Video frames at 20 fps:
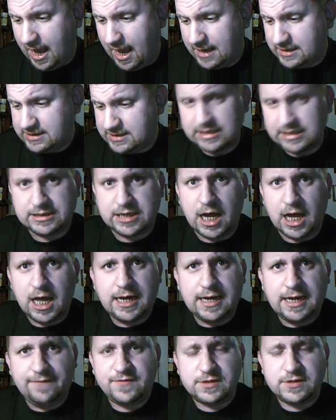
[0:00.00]
I said,
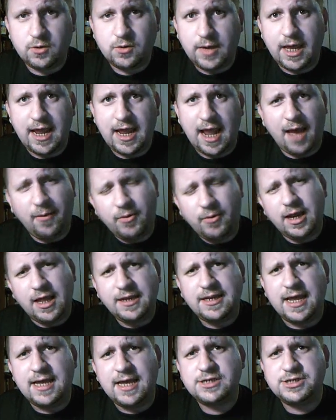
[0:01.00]
God, if it's okay, I would
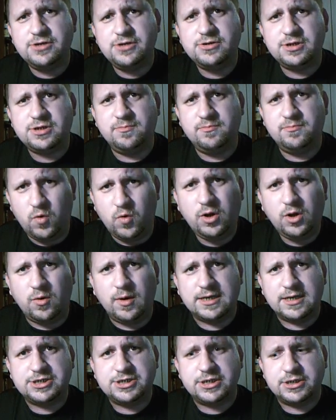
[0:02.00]
like to ask you some more
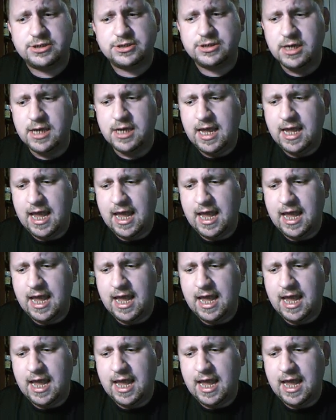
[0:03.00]
questions.